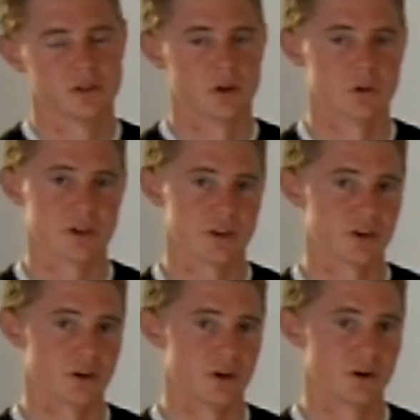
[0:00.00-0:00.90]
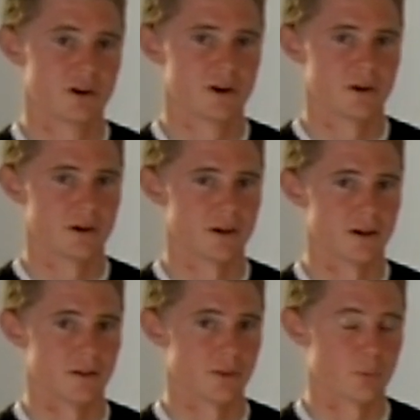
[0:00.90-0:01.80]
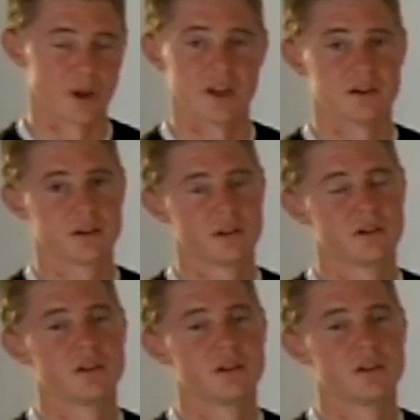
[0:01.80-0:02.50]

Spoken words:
lowering the weight